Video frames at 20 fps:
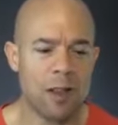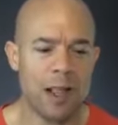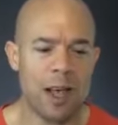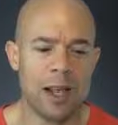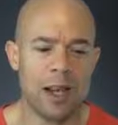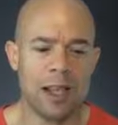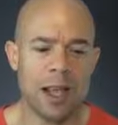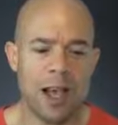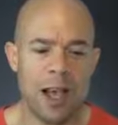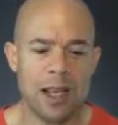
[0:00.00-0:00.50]
A
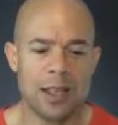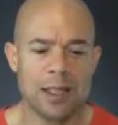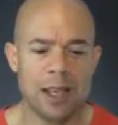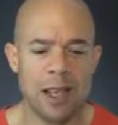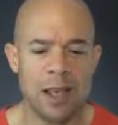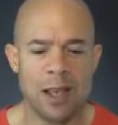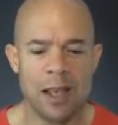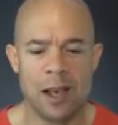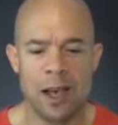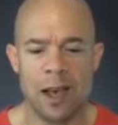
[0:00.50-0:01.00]
lot of guys,
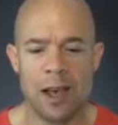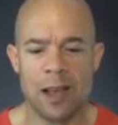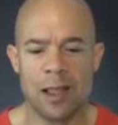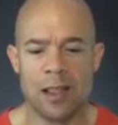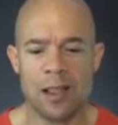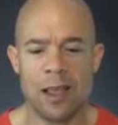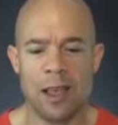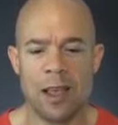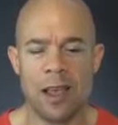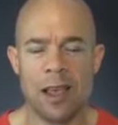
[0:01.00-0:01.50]

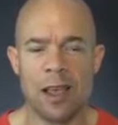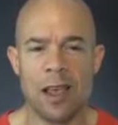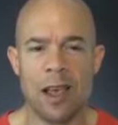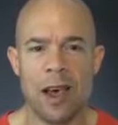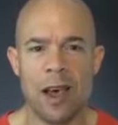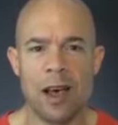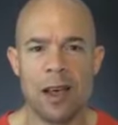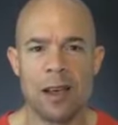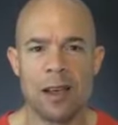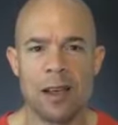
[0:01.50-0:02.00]

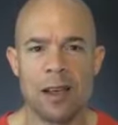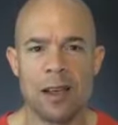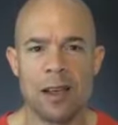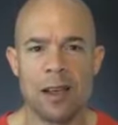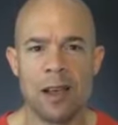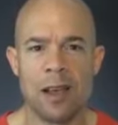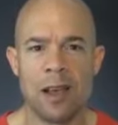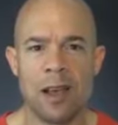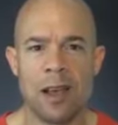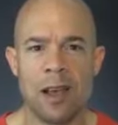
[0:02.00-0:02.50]

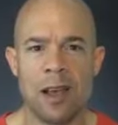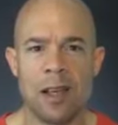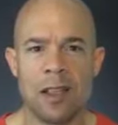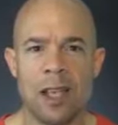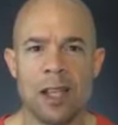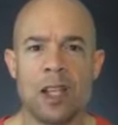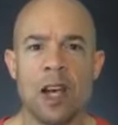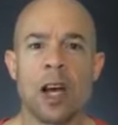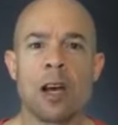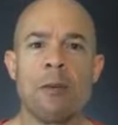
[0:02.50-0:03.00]
they
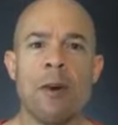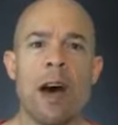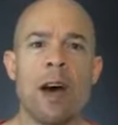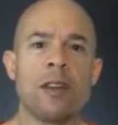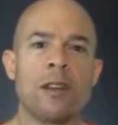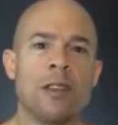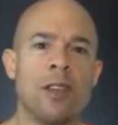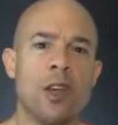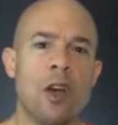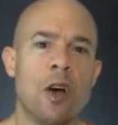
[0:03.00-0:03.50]
talk
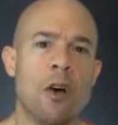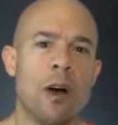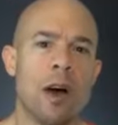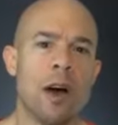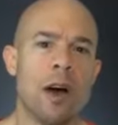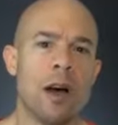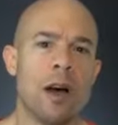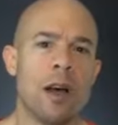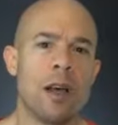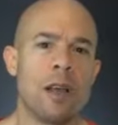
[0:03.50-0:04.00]
about, you
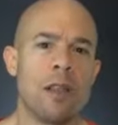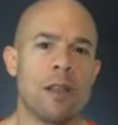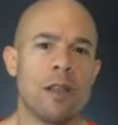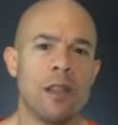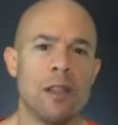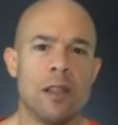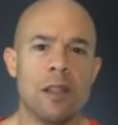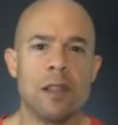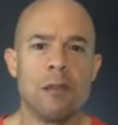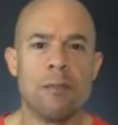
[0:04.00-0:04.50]
know,
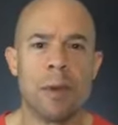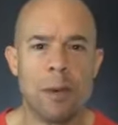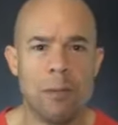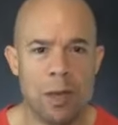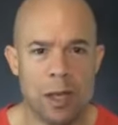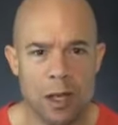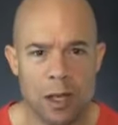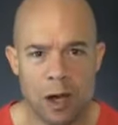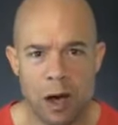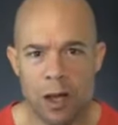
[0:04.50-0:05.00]

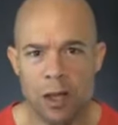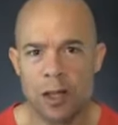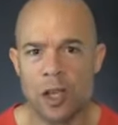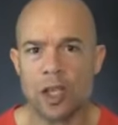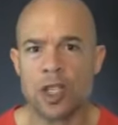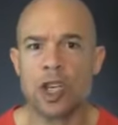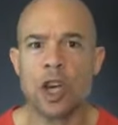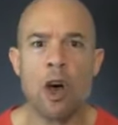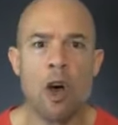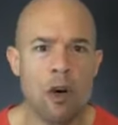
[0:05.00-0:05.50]
maybe the
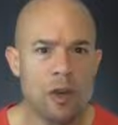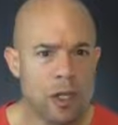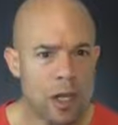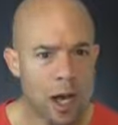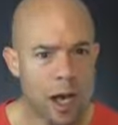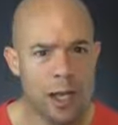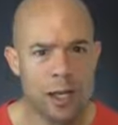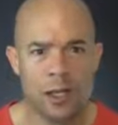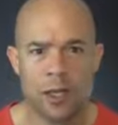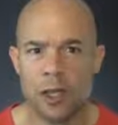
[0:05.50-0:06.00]
shows
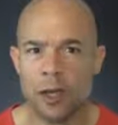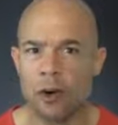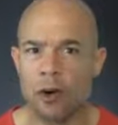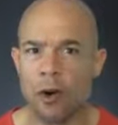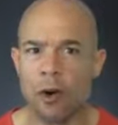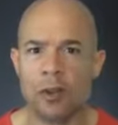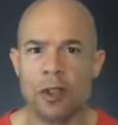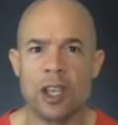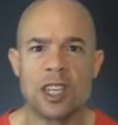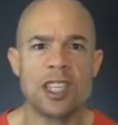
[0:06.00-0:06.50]
I do,
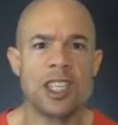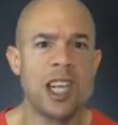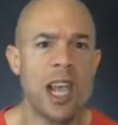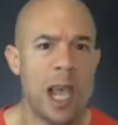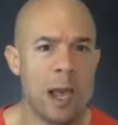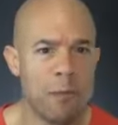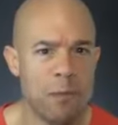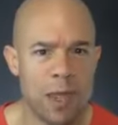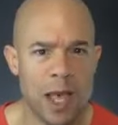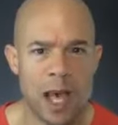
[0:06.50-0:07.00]
or the
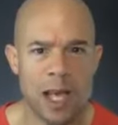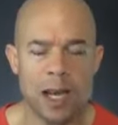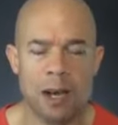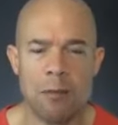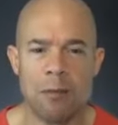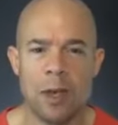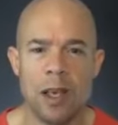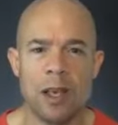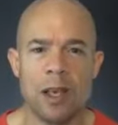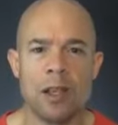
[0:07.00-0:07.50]
shape that
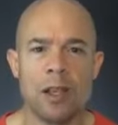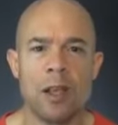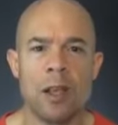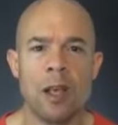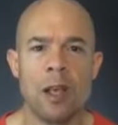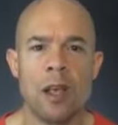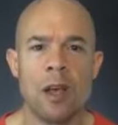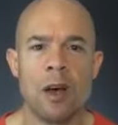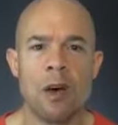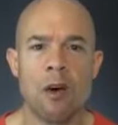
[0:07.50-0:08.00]
I'm in,
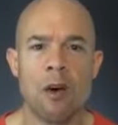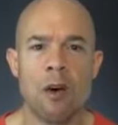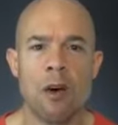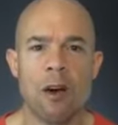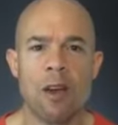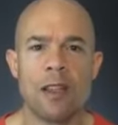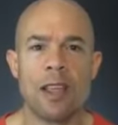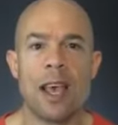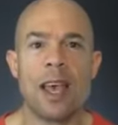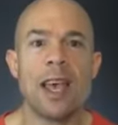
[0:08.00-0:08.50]

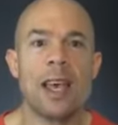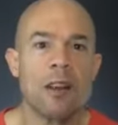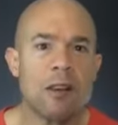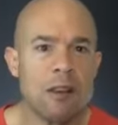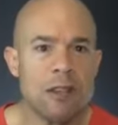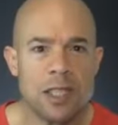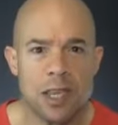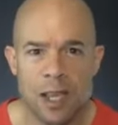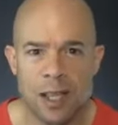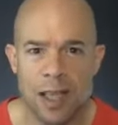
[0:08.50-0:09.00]
or the
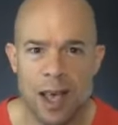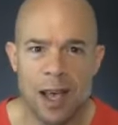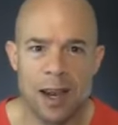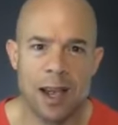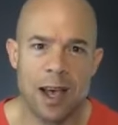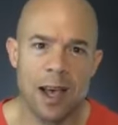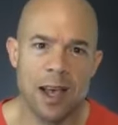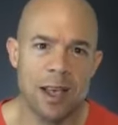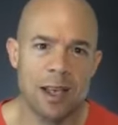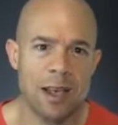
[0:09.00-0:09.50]
energy that
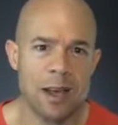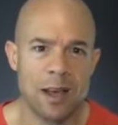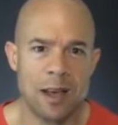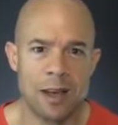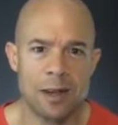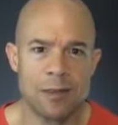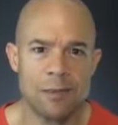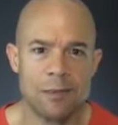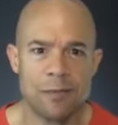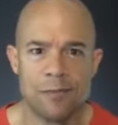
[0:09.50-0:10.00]

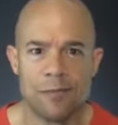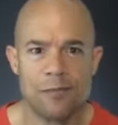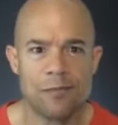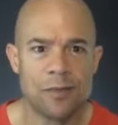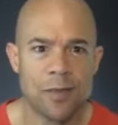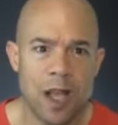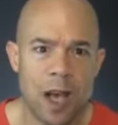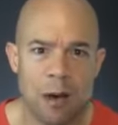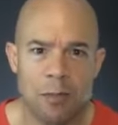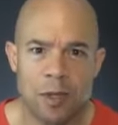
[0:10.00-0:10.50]
I
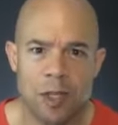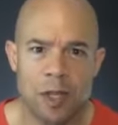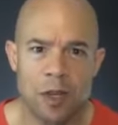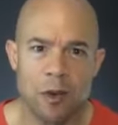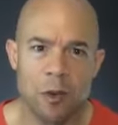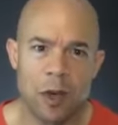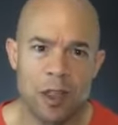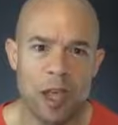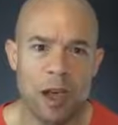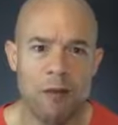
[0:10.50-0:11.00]
come to you
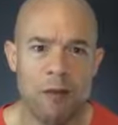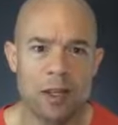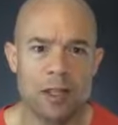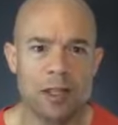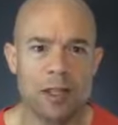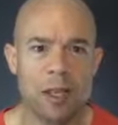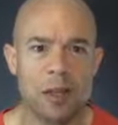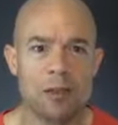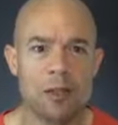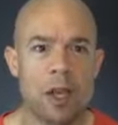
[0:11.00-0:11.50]
with every
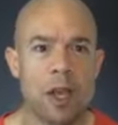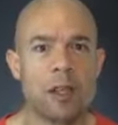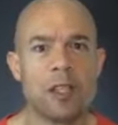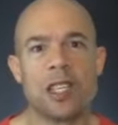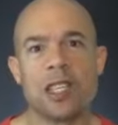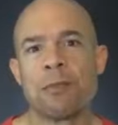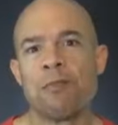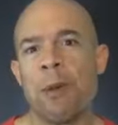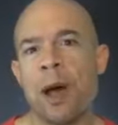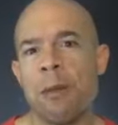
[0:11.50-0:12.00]
single day,
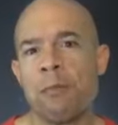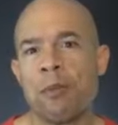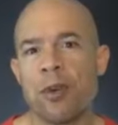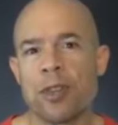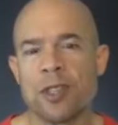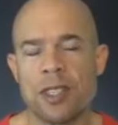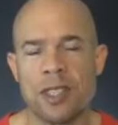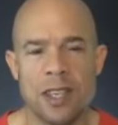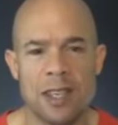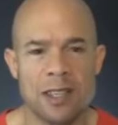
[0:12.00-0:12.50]
just my
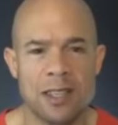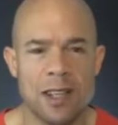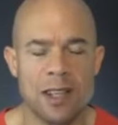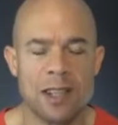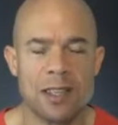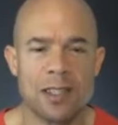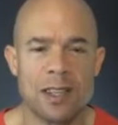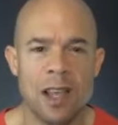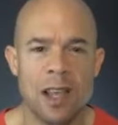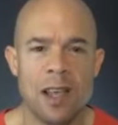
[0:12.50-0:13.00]

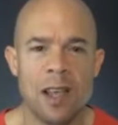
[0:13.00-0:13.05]
persistence.